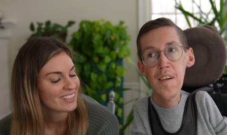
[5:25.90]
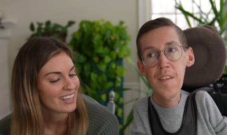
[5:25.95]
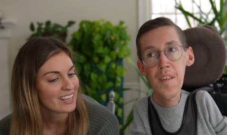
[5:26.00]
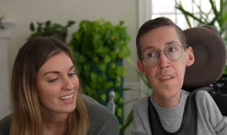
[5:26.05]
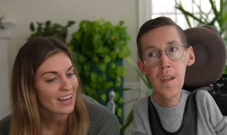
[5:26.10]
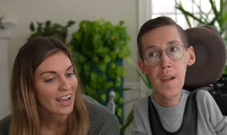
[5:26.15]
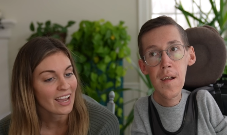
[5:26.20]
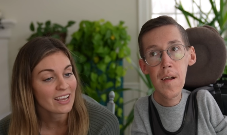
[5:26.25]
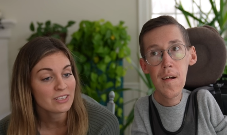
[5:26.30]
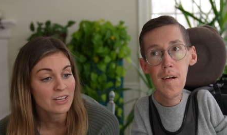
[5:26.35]
Speaker 1: And
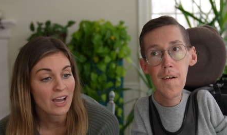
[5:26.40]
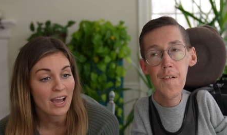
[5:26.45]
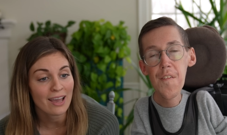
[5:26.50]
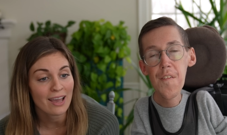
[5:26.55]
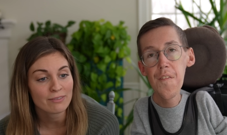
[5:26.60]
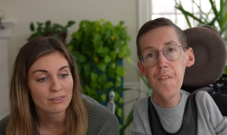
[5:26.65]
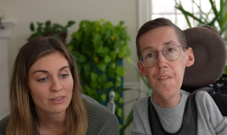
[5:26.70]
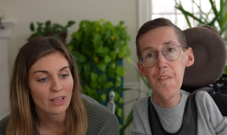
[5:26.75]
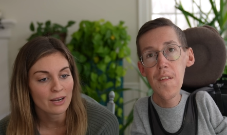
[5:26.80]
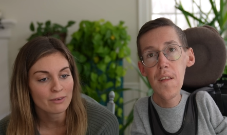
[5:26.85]
I, I have
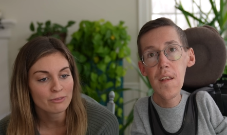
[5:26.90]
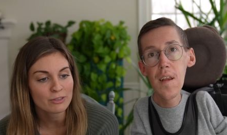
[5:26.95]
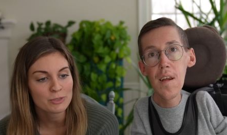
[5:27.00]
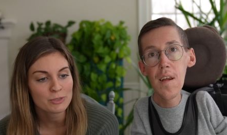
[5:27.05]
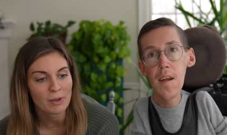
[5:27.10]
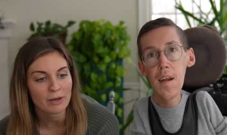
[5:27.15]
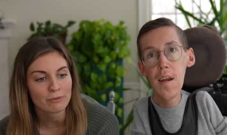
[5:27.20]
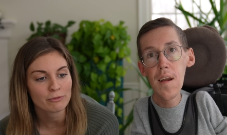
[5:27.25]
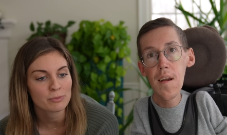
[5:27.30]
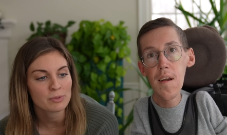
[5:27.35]
a lot of
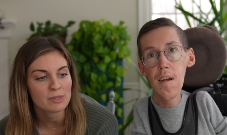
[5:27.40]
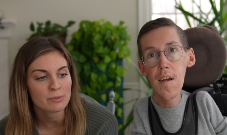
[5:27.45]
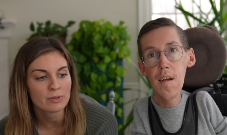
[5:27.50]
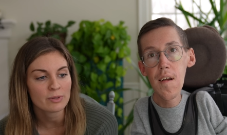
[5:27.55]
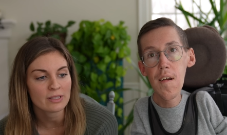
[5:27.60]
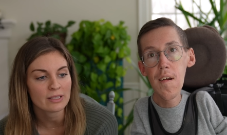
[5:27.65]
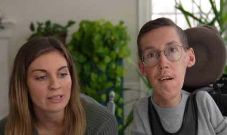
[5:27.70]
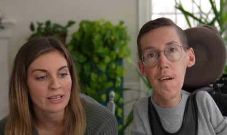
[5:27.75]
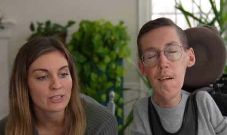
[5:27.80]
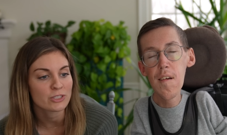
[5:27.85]
respect for people
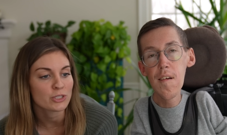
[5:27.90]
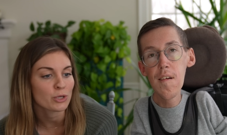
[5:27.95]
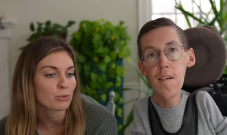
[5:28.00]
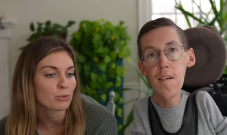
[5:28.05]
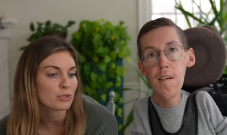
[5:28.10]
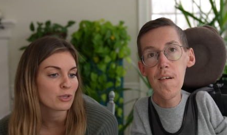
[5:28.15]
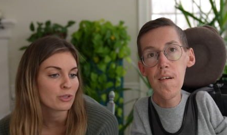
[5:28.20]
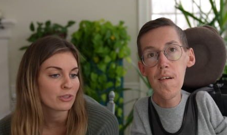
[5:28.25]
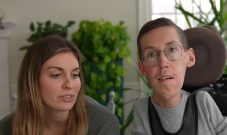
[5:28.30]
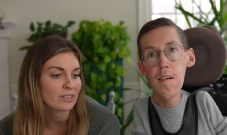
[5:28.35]
that, like, don't
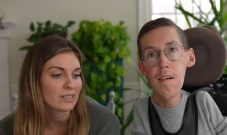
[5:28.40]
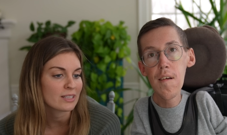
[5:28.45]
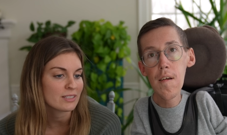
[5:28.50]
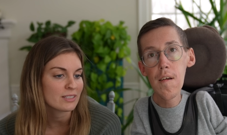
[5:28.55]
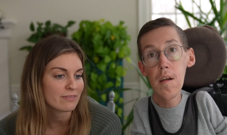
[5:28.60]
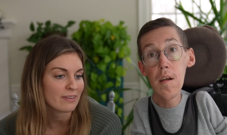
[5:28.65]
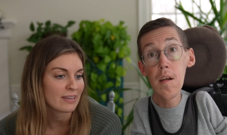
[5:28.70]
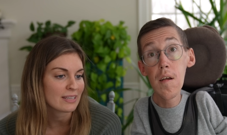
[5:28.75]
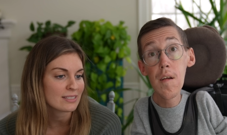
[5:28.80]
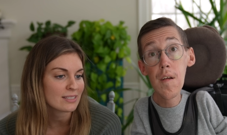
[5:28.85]
show their kids'
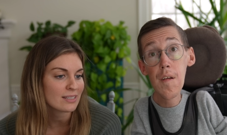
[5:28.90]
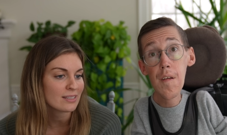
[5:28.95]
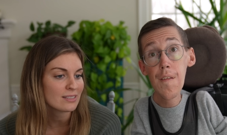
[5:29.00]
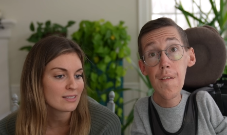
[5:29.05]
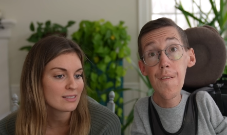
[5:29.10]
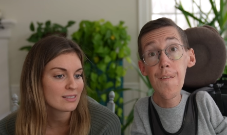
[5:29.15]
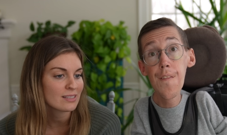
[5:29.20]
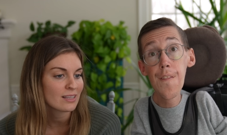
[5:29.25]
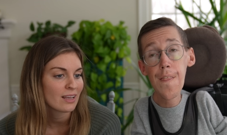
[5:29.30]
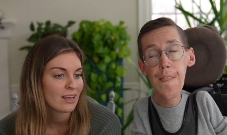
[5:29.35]

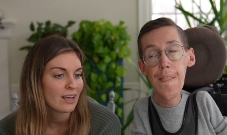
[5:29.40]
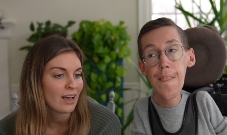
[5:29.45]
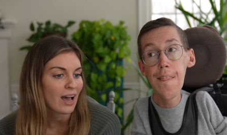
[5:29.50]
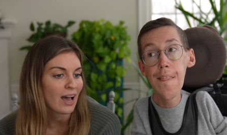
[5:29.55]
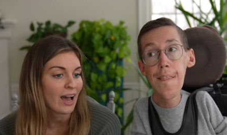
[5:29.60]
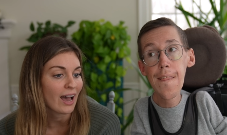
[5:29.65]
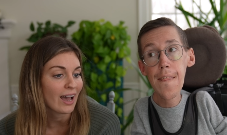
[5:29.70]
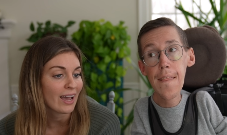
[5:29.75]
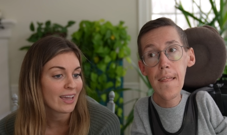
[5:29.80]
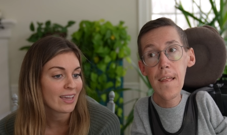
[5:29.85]
faces.
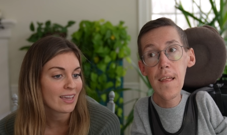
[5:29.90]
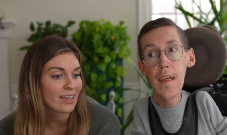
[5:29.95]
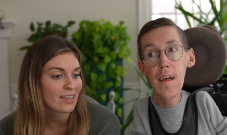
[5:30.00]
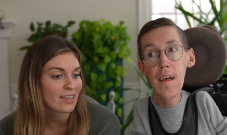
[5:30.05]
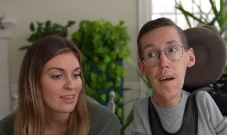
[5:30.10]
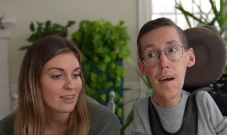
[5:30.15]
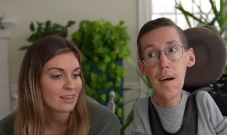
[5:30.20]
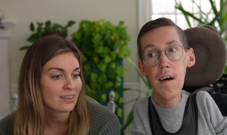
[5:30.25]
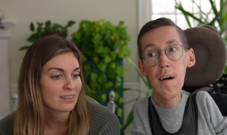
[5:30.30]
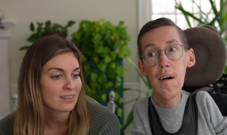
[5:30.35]

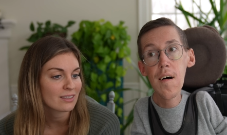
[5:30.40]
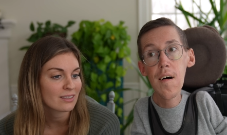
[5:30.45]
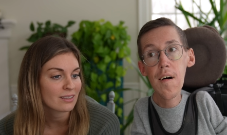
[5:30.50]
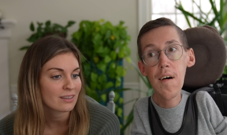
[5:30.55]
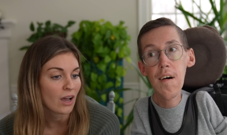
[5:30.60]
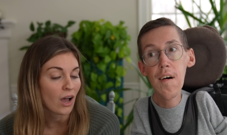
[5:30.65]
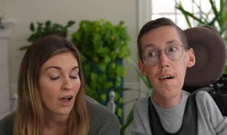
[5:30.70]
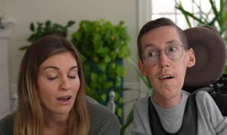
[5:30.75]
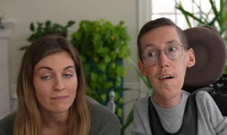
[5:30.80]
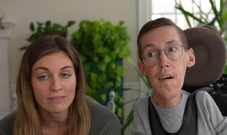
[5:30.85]
I...
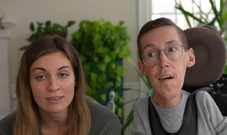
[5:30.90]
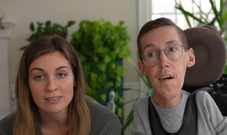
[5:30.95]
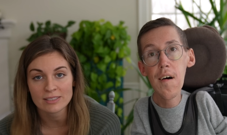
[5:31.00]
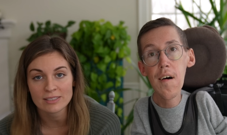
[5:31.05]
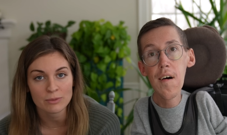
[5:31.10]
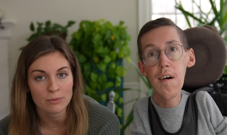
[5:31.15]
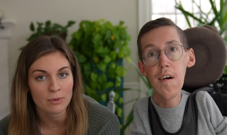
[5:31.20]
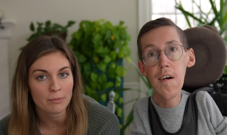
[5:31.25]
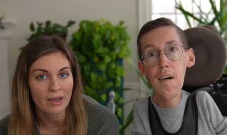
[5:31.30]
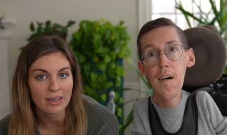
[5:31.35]
Obviously,
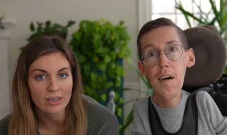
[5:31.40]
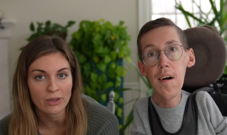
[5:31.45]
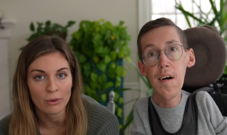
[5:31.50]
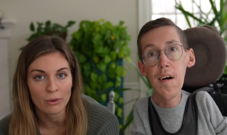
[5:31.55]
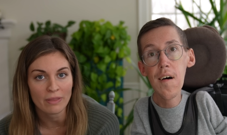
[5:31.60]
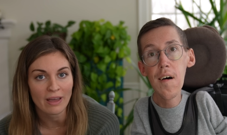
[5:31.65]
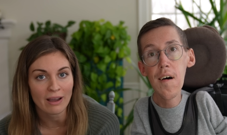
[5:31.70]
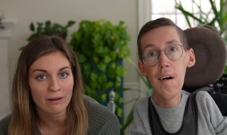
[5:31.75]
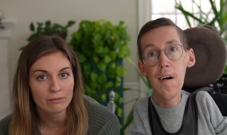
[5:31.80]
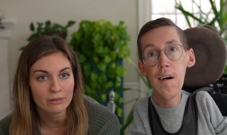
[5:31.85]
we might go
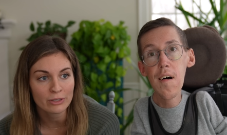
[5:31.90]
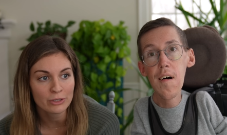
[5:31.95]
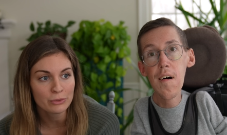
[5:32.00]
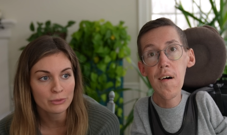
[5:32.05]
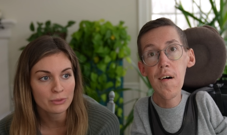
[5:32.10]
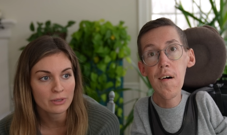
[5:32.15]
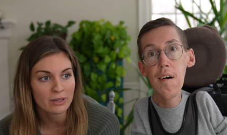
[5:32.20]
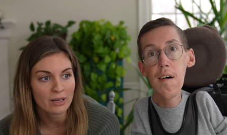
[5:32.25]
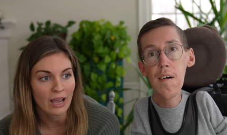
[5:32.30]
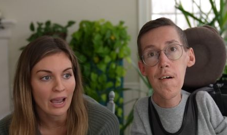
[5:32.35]
that route.
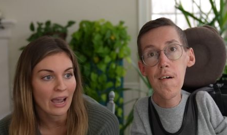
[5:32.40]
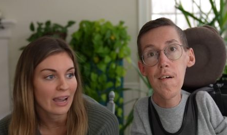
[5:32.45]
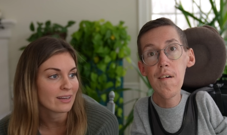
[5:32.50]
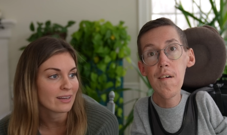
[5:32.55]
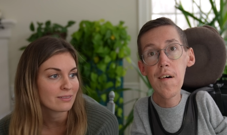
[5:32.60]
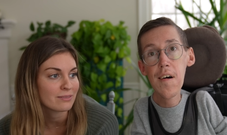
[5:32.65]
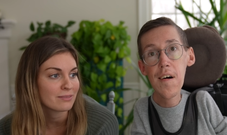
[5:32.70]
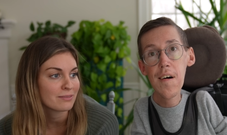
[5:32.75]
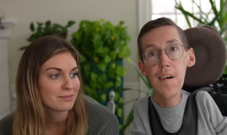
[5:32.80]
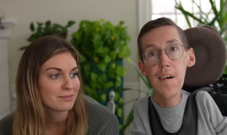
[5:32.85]
I
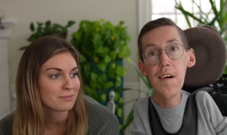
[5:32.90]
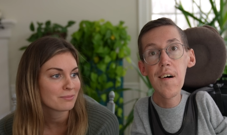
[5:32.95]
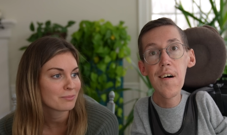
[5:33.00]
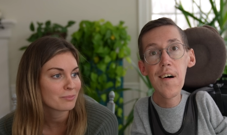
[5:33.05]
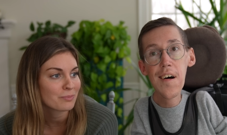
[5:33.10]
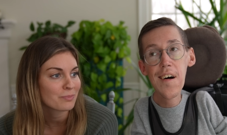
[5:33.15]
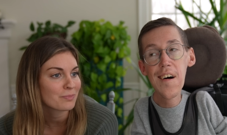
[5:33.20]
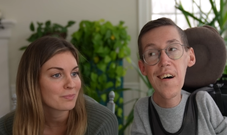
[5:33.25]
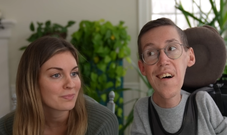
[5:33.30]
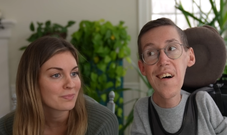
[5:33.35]

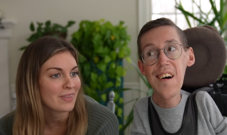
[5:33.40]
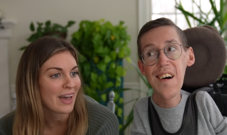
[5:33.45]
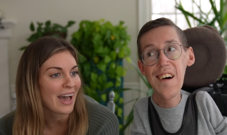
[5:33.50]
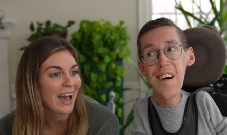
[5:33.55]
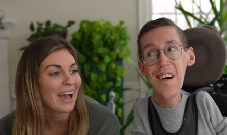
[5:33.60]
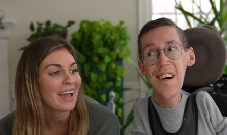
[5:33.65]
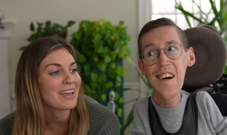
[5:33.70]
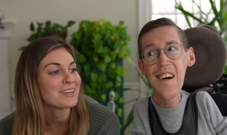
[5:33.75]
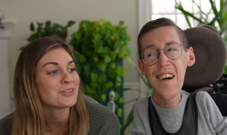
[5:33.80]
I